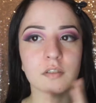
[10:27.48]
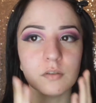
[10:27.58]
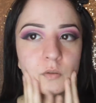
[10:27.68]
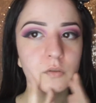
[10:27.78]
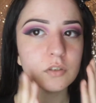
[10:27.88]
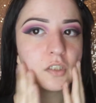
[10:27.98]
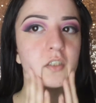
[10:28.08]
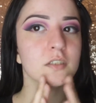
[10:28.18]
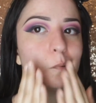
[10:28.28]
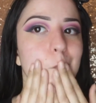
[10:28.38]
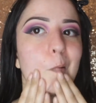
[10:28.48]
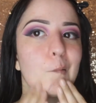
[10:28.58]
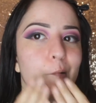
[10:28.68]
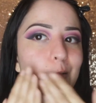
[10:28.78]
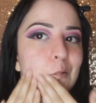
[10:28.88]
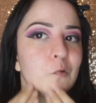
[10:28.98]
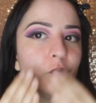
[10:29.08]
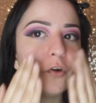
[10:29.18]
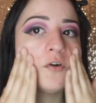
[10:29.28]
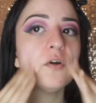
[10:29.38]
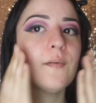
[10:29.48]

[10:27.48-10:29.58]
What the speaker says: there you go. So that's it on all over.